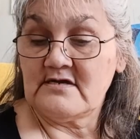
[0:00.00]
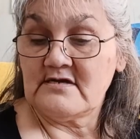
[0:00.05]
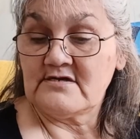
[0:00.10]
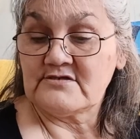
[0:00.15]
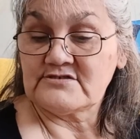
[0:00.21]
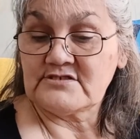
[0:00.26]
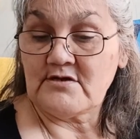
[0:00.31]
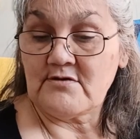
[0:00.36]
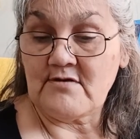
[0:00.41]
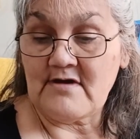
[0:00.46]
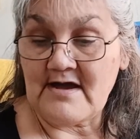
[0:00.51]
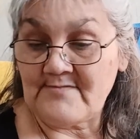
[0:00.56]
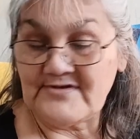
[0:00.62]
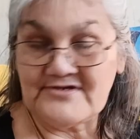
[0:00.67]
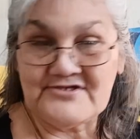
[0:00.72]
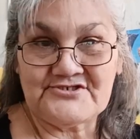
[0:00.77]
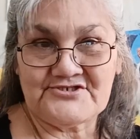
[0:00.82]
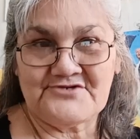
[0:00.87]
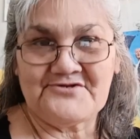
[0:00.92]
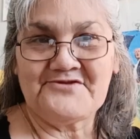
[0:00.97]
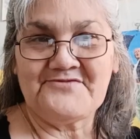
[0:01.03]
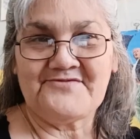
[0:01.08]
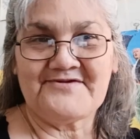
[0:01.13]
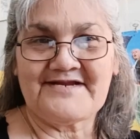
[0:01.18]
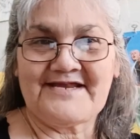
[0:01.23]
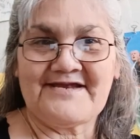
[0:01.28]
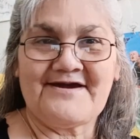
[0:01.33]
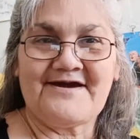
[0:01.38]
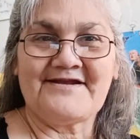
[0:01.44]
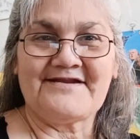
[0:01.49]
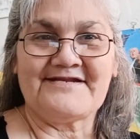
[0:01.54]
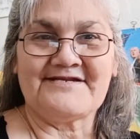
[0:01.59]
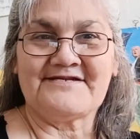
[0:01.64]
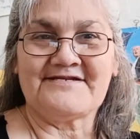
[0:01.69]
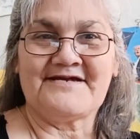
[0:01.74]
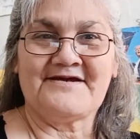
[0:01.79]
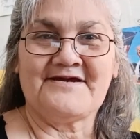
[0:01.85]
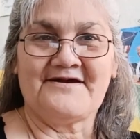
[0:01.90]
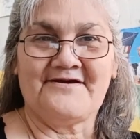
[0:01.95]
So I'm going to show you what I got
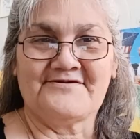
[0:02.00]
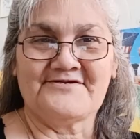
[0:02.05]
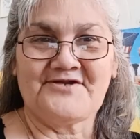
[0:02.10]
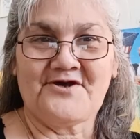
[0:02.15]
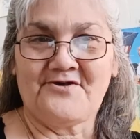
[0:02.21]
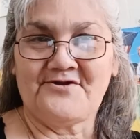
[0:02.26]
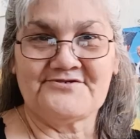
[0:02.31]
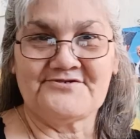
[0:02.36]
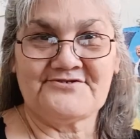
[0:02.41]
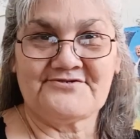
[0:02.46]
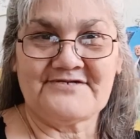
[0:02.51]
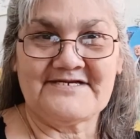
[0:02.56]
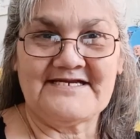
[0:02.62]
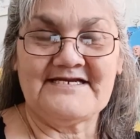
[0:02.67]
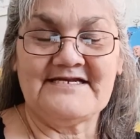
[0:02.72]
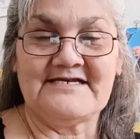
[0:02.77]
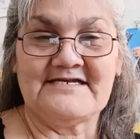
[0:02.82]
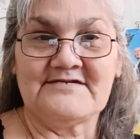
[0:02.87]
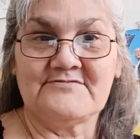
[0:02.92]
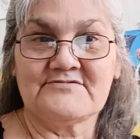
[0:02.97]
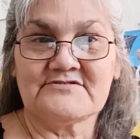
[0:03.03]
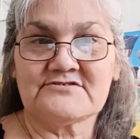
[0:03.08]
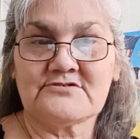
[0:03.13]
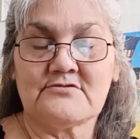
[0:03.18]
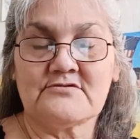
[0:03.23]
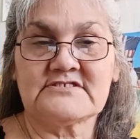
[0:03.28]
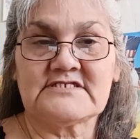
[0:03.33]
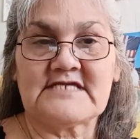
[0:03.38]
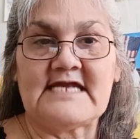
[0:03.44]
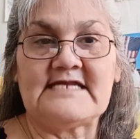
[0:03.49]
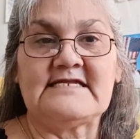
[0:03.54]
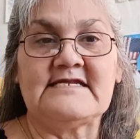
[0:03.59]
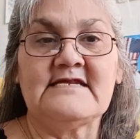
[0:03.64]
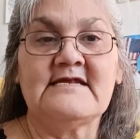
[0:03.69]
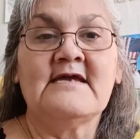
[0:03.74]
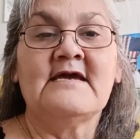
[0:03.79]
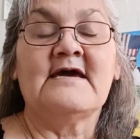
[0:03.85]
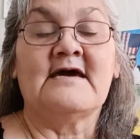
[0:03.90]
at Dollar Tree, and it was so exciting.